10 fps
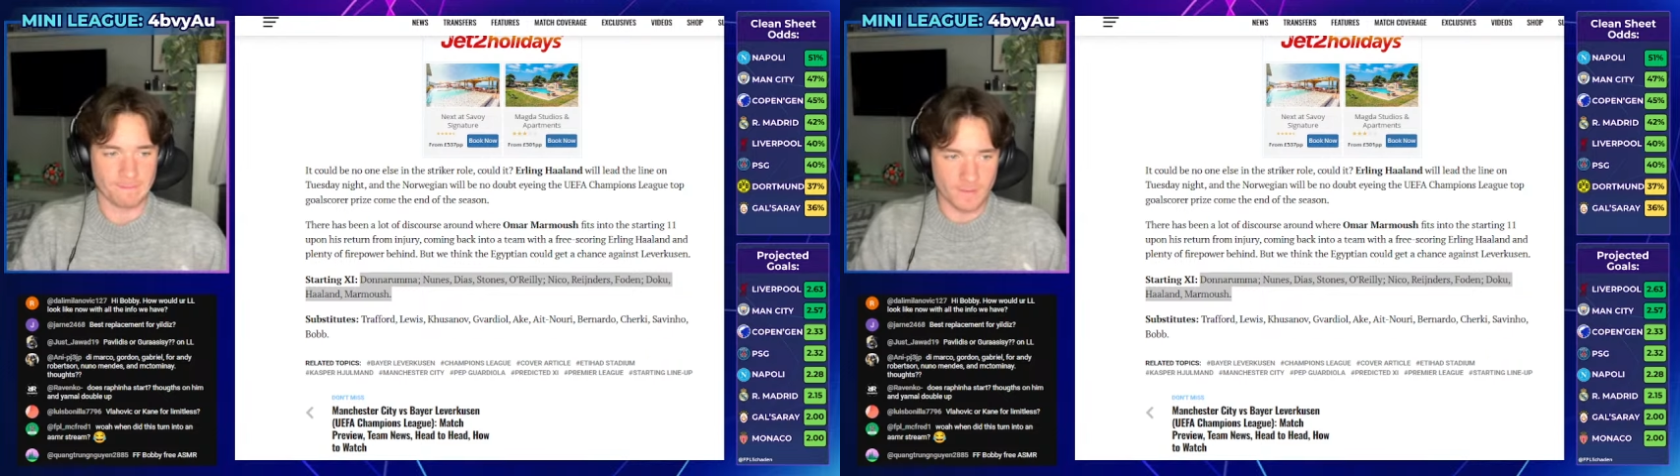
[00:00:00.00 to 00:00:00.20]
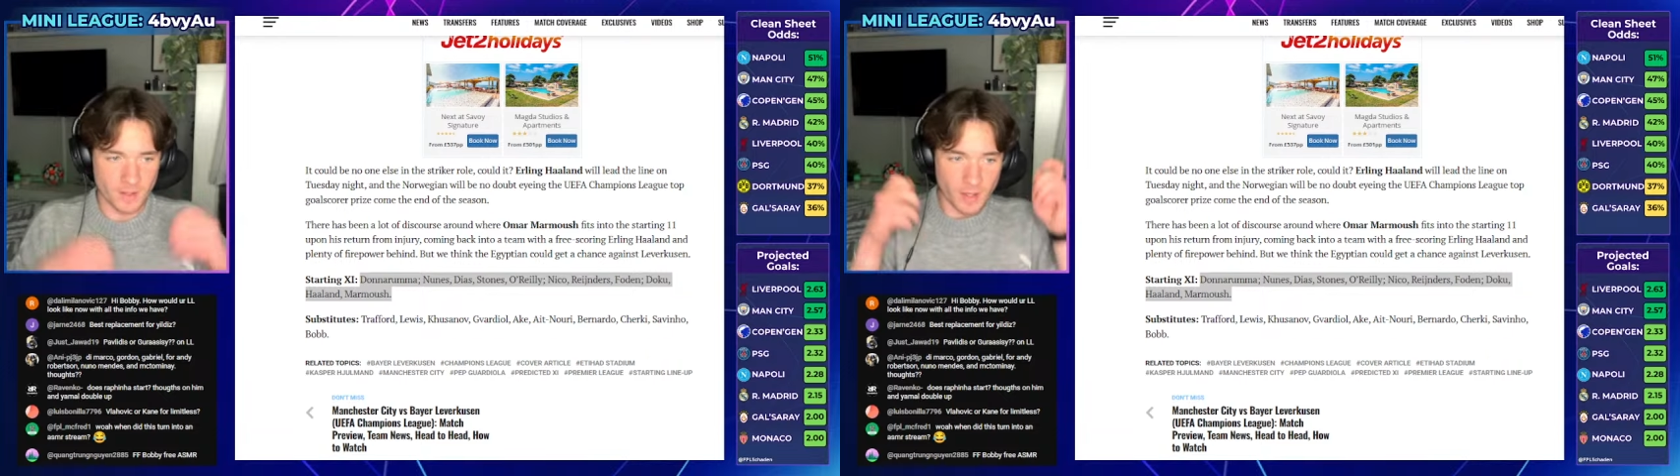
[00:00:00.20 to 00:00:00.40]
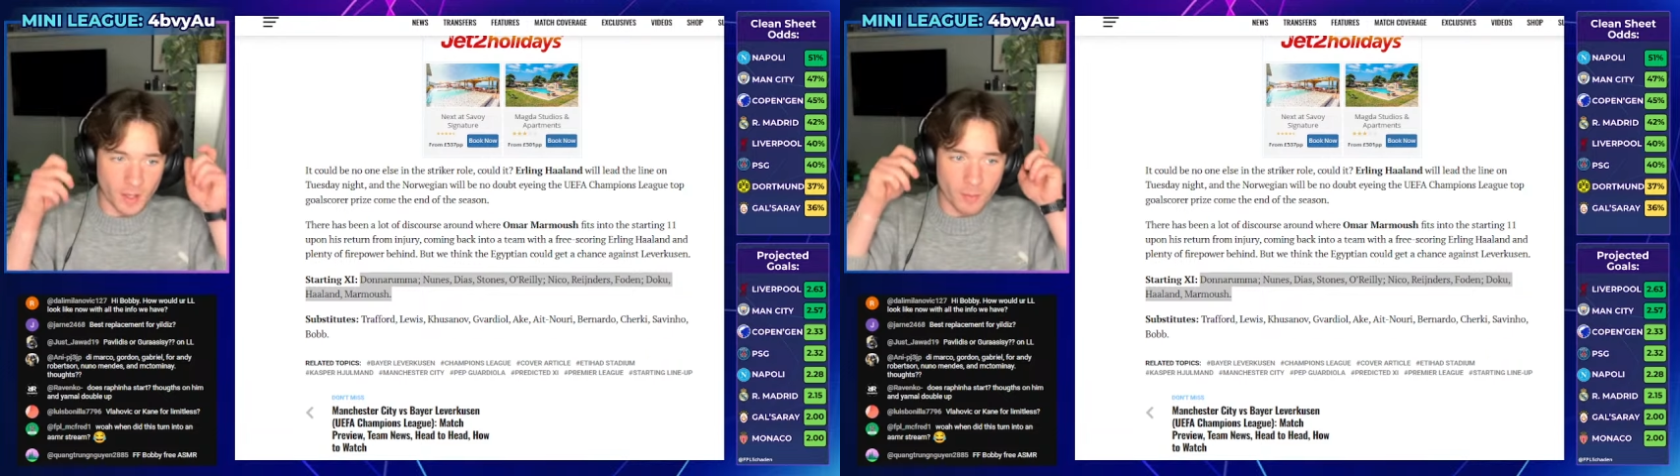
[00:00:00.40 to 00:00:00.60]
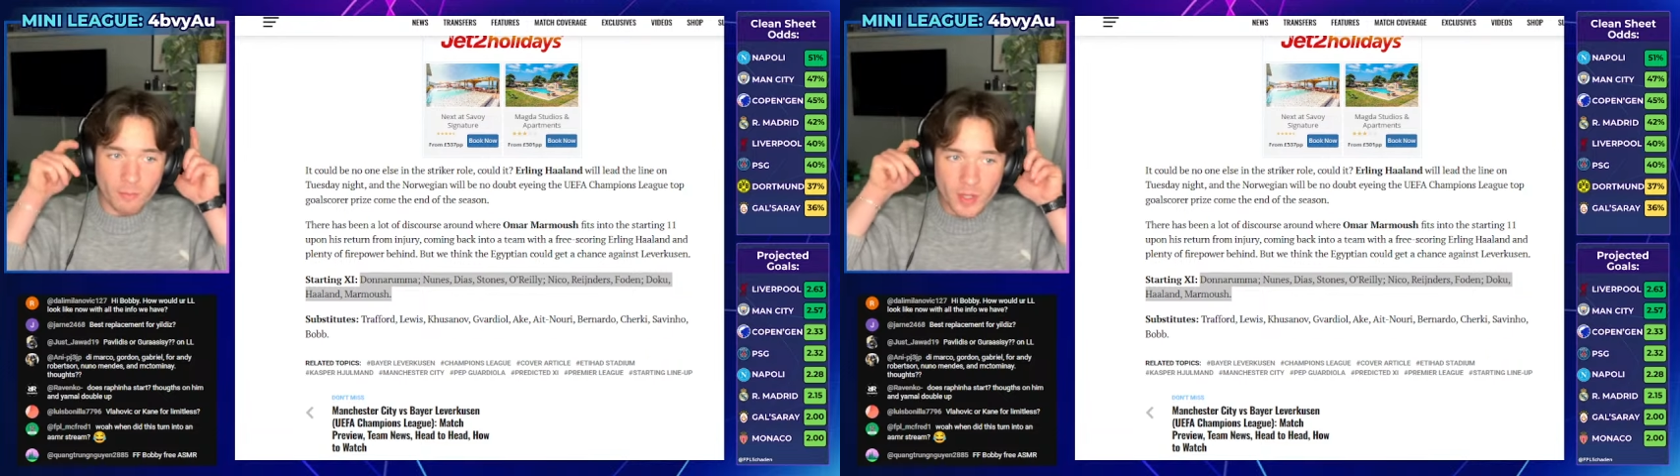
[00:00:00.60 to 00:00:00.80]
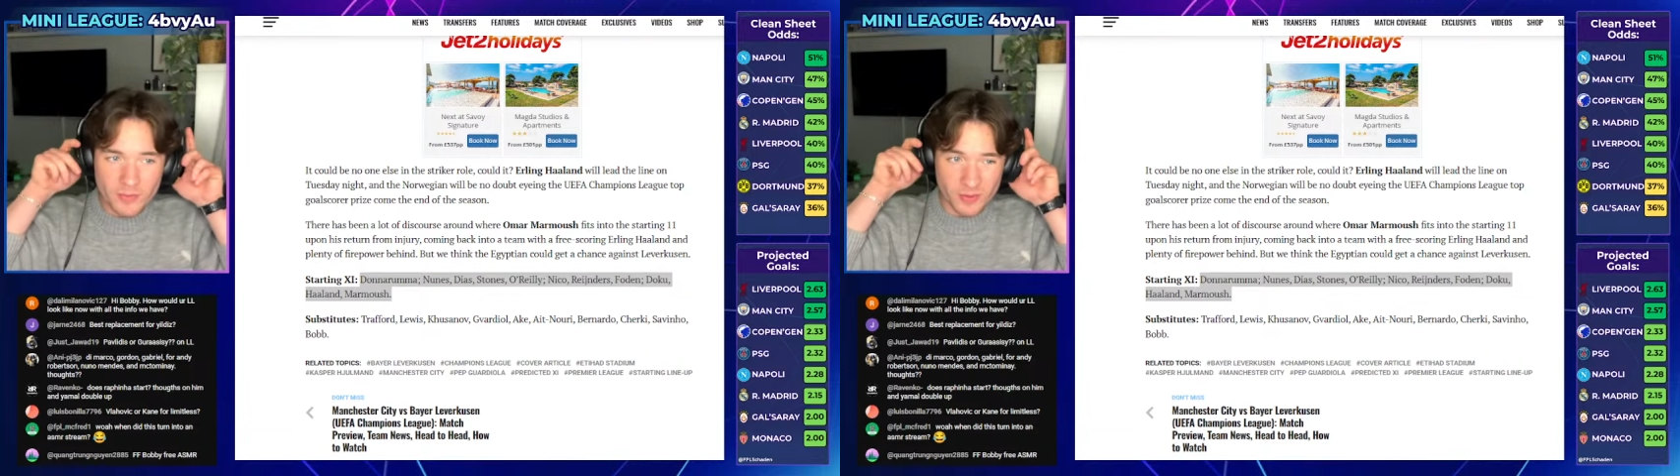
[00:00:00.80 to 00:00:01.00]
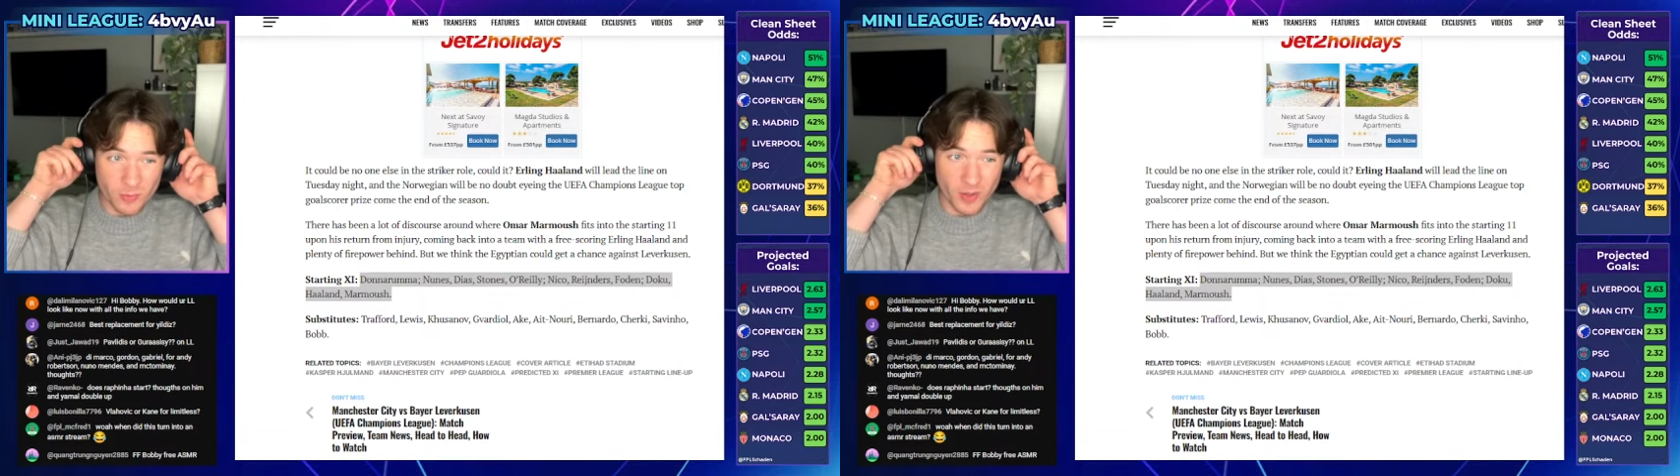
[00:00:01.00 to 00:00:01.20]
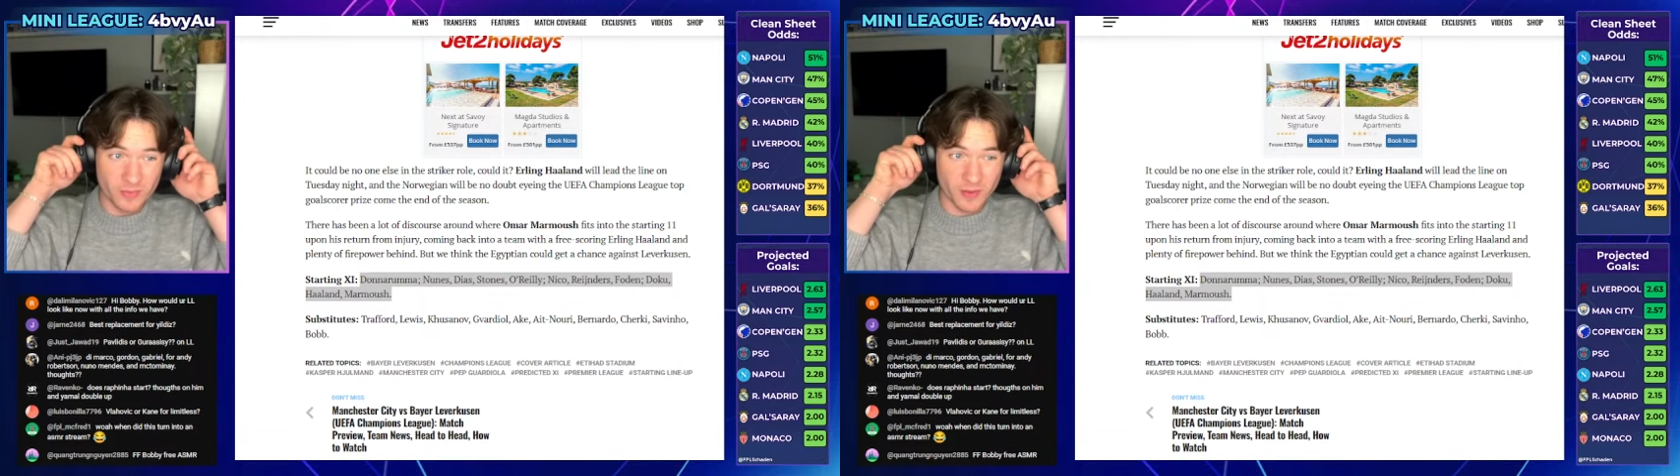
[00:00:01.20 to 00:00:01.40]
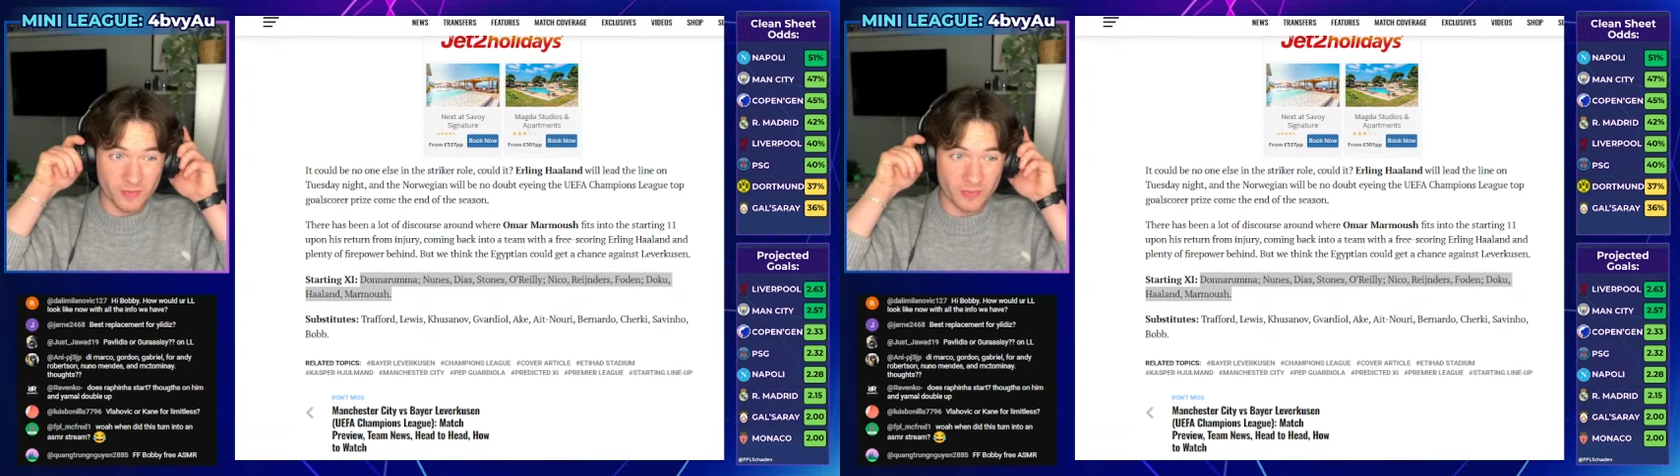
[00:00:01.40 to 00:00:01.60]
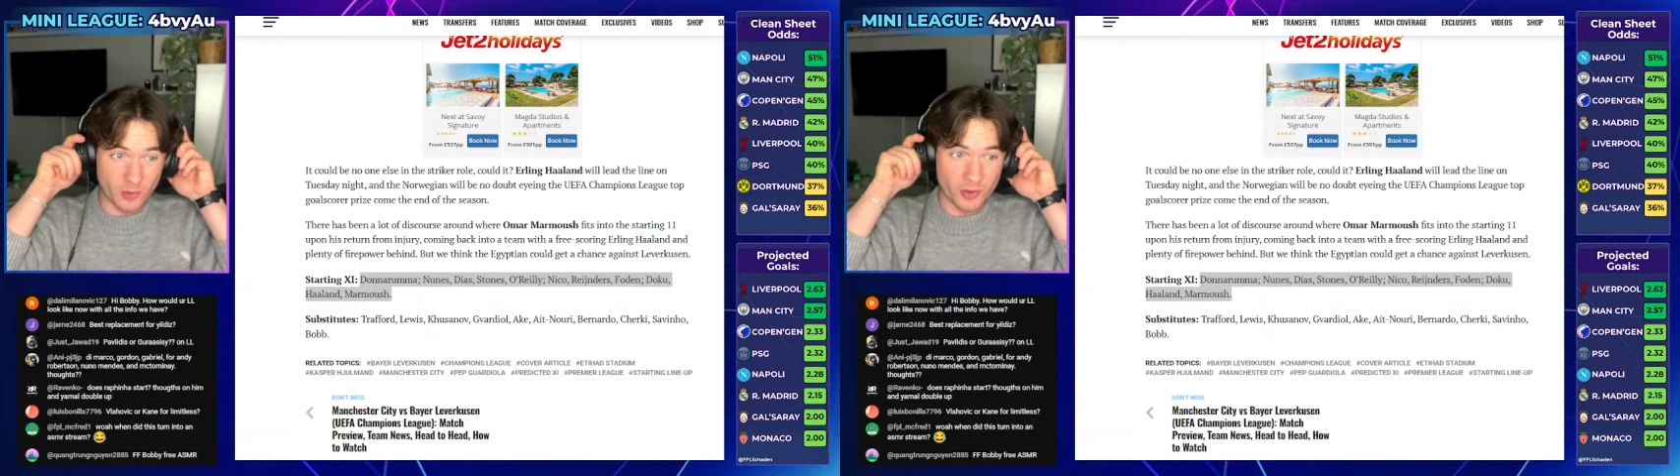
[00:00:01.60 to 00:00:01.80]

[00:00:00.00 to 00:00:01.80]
If you've got